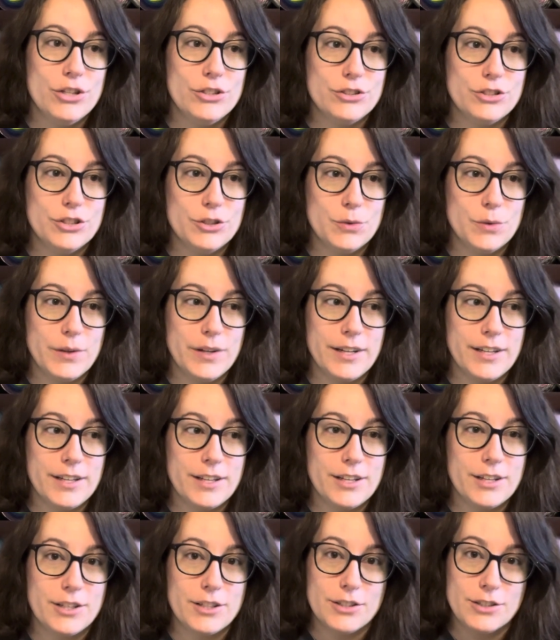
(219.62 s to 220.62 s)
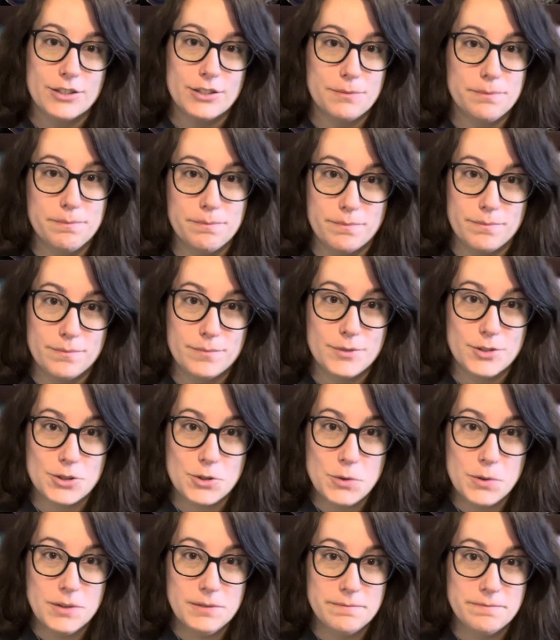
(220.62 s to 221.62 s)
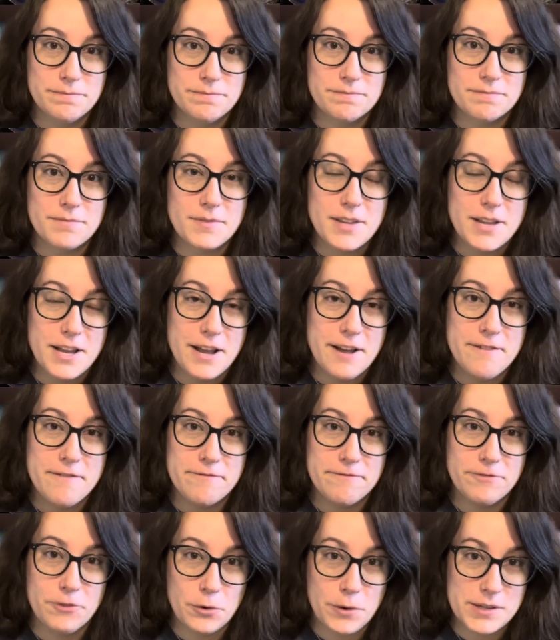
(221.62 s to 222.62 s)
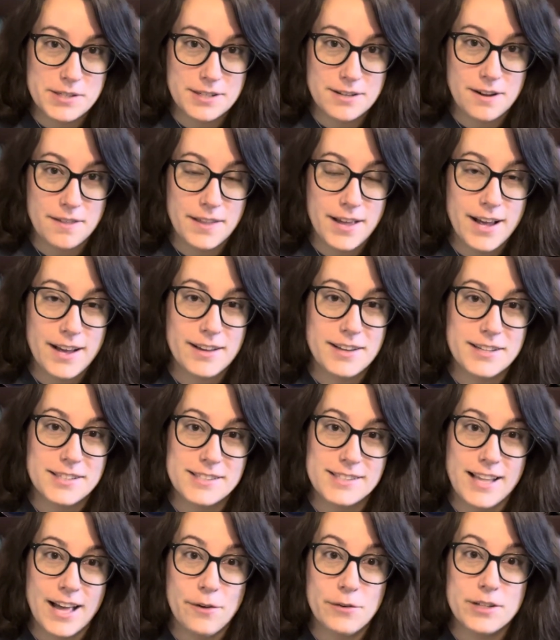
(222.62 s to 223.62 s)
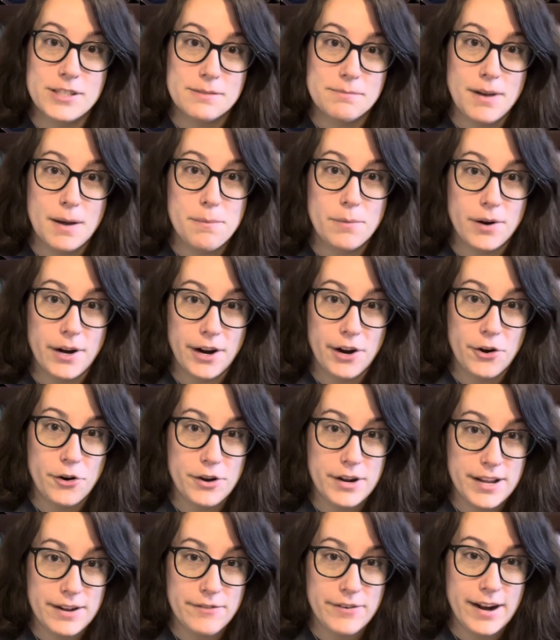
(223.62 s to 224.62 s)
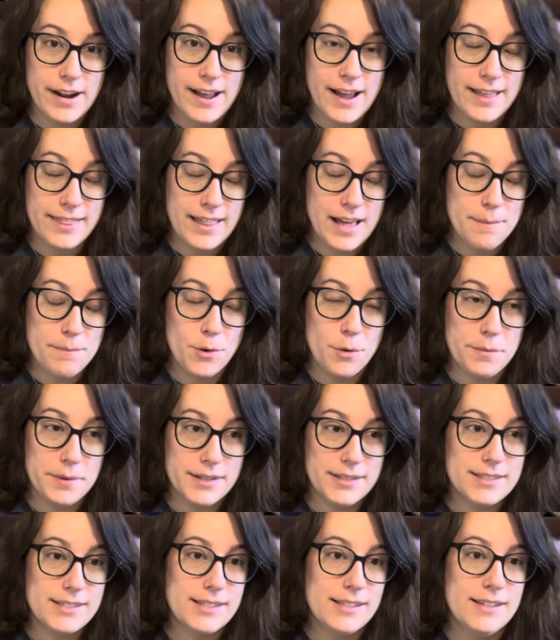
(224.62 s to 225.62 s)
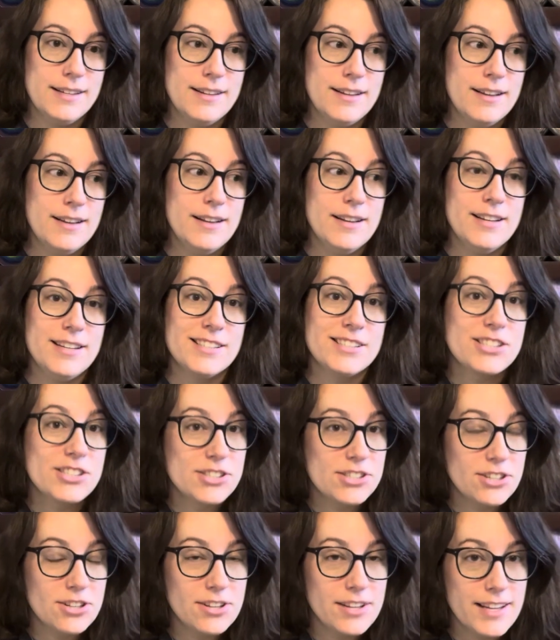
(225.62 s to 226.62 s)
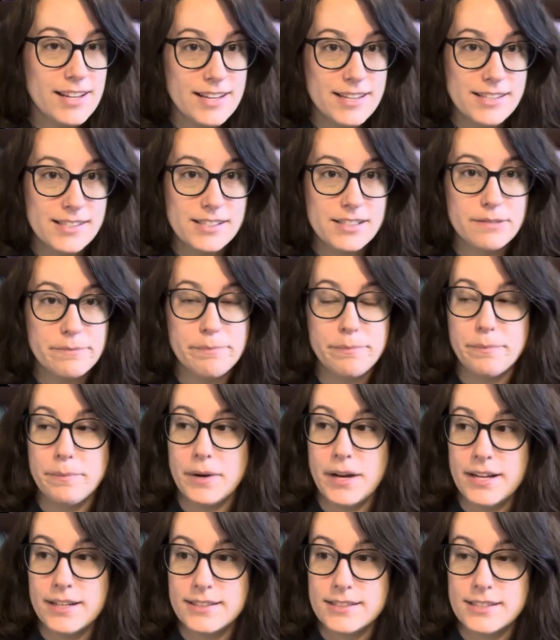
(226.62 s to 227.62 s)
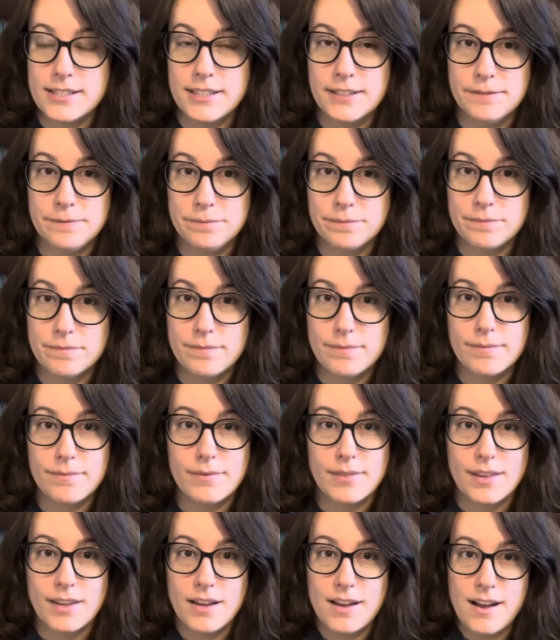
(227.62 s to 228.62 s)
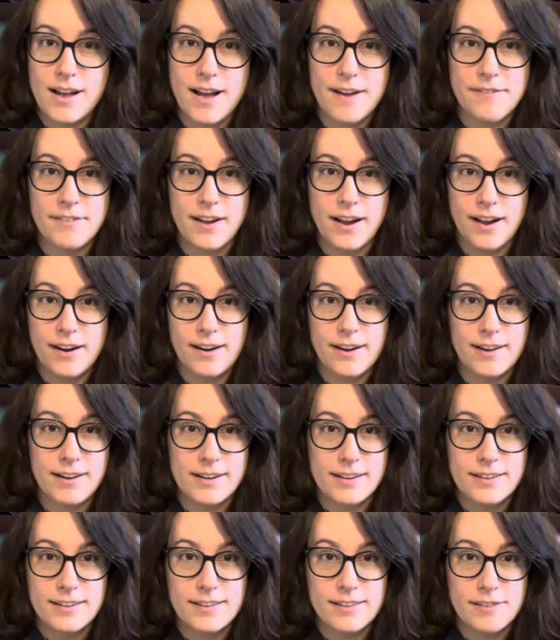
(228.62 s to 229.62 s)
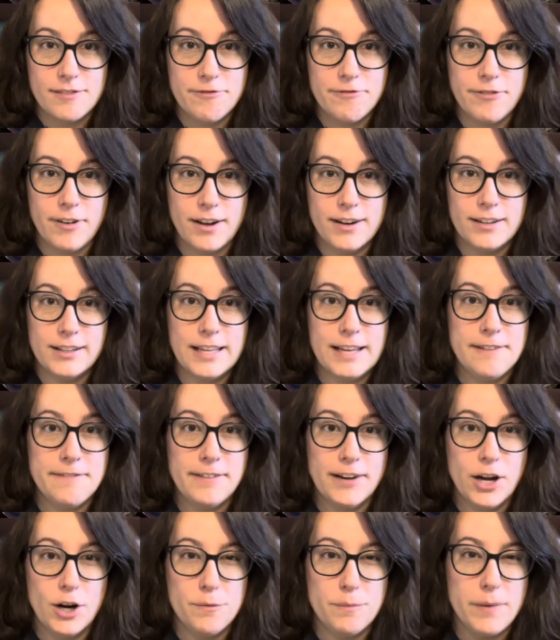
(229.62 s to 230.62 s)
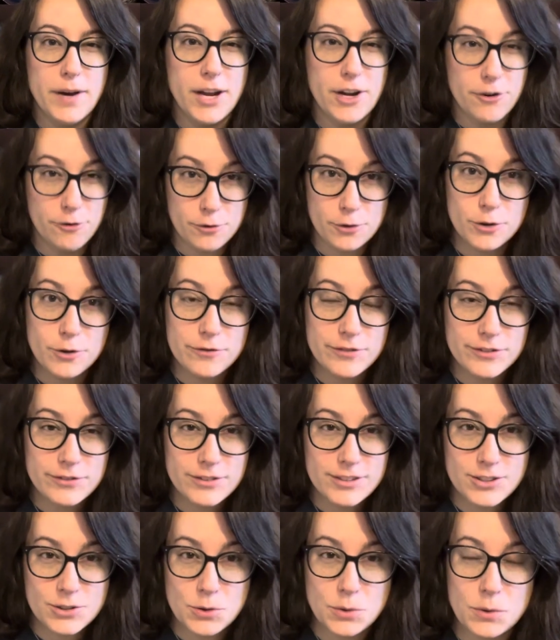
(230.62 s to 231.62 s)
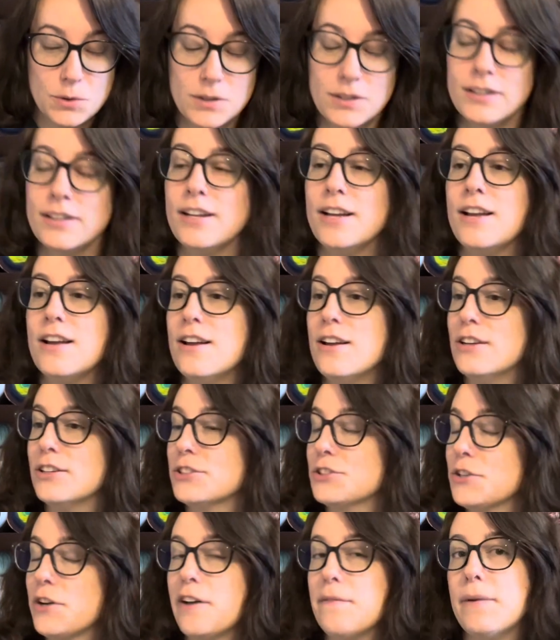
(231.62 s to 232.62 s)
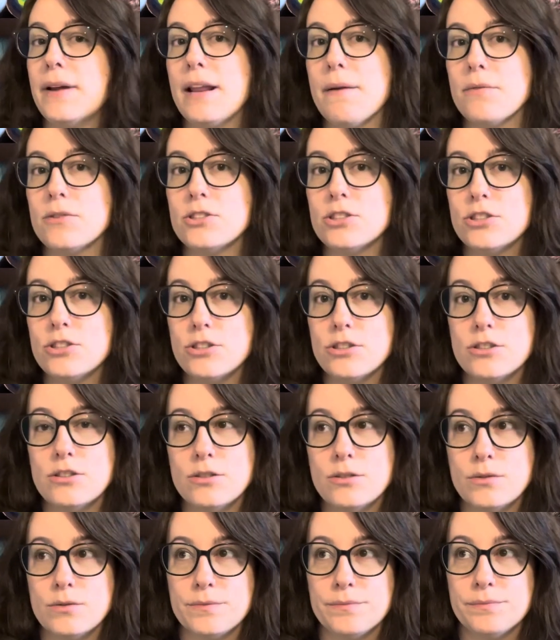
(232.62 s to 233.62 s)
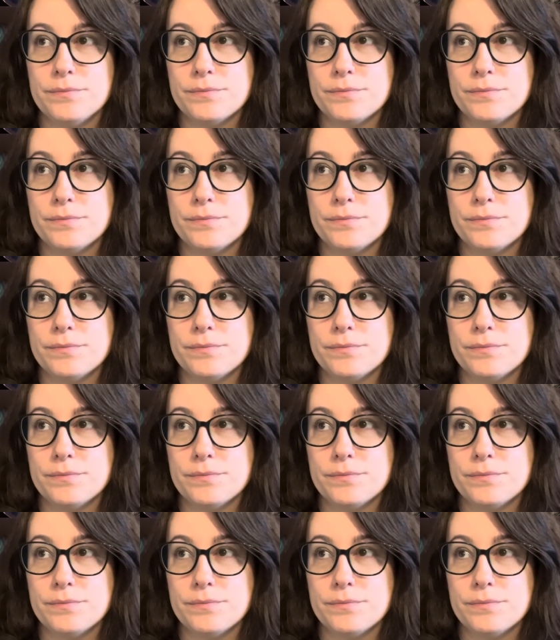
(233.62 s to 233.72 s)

doing school and focusing on that because that was my priority right at that moment. It still is, but I've kind of finally found my groove with school. So I've been able to do